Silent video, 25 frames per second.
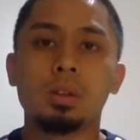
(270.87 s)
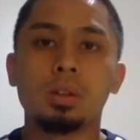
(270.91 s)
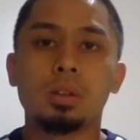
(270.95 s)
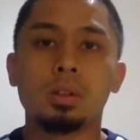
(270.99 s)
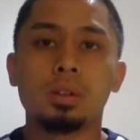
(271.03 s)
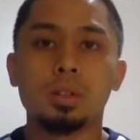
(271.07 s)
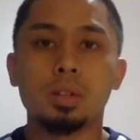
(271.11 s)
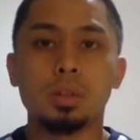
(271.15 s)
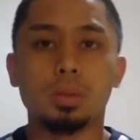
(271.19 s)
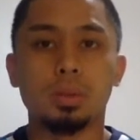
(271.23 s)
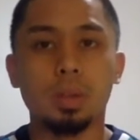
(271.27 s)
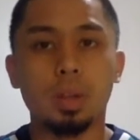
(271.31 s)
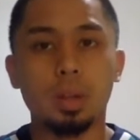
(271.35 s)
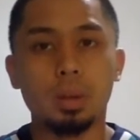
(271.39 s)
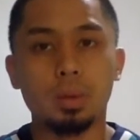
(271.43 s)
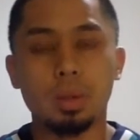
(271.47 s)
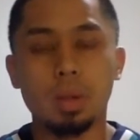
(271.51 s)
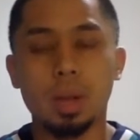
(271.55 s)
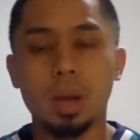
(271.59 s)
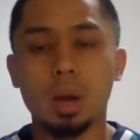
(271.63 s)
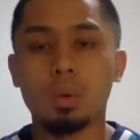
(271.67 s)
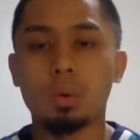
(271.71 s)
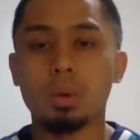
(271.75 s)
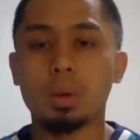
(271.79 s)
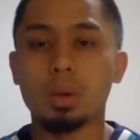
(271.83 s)
So then
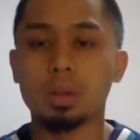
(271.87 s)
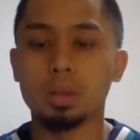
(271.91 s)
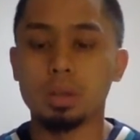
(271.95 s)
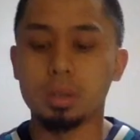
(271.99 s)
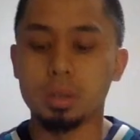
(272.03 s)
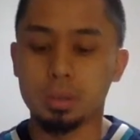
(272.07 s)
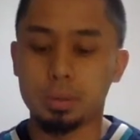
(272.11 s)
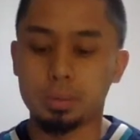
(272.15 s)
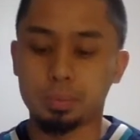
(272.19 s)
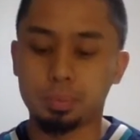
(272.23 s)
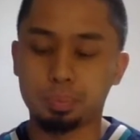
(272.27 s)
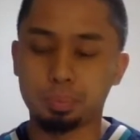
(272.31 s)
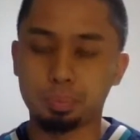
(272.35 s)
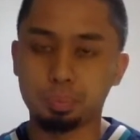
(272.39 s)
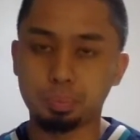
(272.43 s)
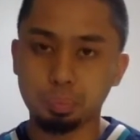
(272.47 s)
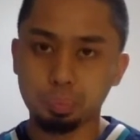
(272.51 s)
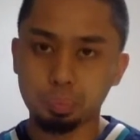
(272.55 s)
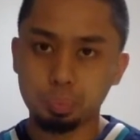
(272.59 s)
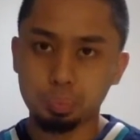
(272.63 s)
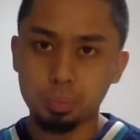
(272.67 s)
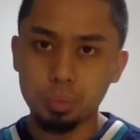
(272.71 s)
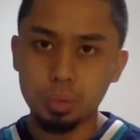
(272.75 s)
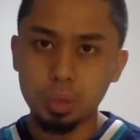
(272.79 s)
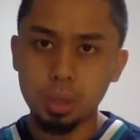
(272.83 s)
now we're going to
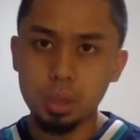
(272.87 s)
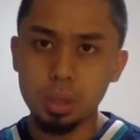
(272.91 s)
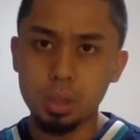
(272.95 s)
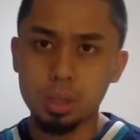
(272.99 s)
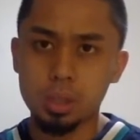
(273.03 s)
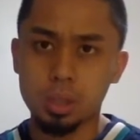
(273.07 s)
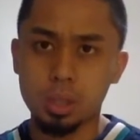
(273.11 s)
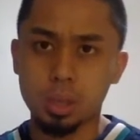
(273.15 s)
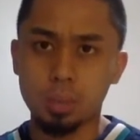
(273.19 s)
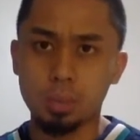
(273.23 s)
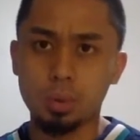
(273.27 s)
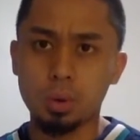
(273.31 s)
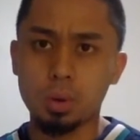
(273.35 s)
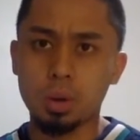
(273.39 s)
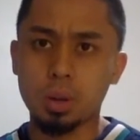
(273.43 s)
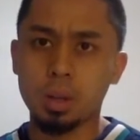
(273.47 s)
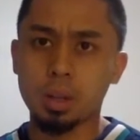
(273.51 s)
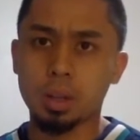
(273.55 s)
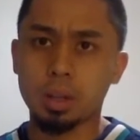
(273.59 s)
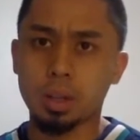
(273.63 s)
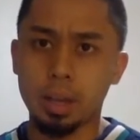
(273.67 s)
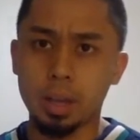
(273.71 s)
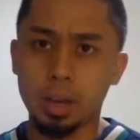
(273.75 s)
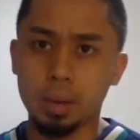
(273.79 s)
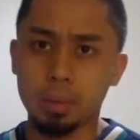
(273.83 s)
double
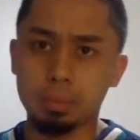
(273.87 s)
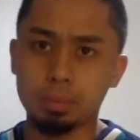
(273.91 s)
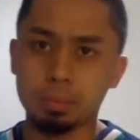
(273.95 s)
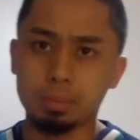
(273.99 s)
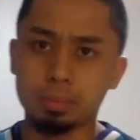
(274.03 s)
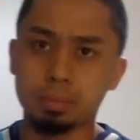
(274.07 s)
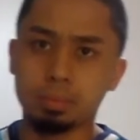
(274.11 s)
clamp